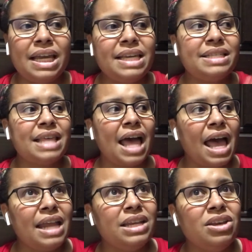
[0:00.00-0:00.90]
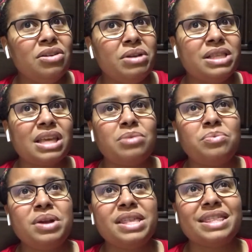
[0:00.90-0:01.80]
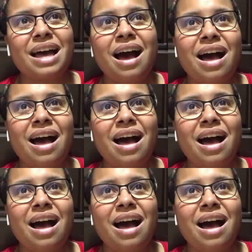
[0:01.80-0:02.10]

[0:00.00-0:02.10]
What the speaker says: is that it's like with